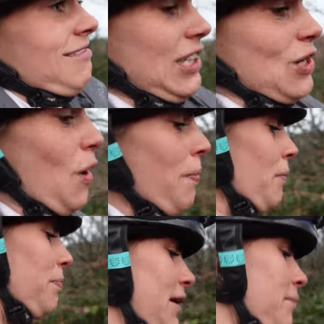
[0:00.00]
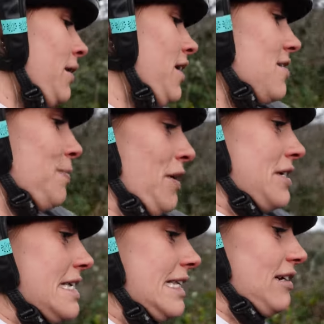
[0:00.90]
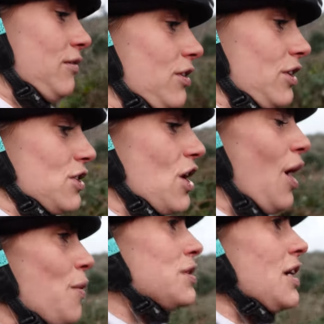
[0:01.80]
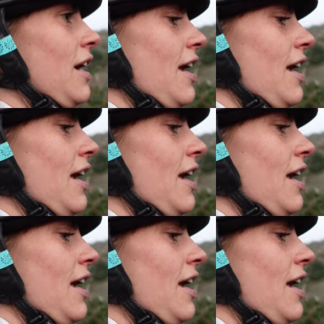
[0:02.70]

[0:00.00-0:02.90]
it's not a problem. Spritey's still good as gold.